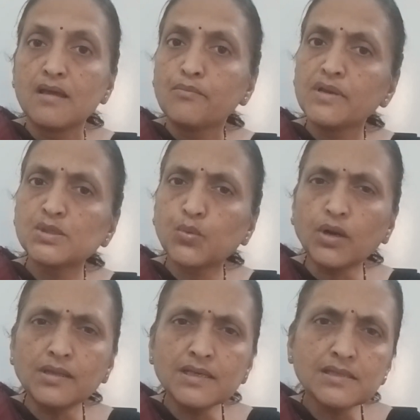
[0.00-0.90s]
Means
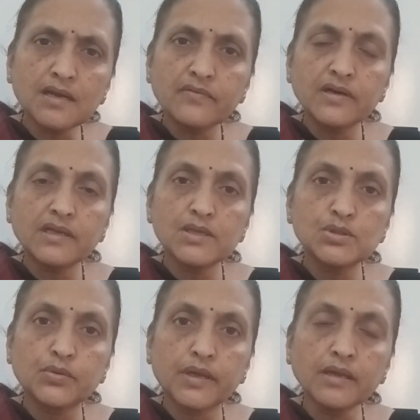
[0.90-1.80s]
what this servant is
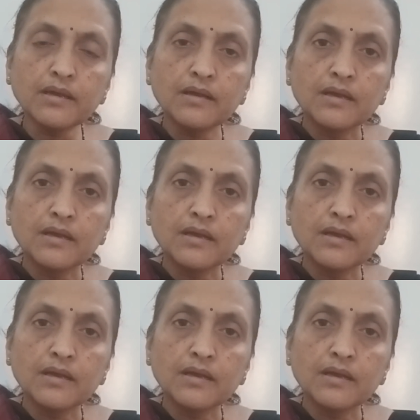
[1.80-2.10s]
doing,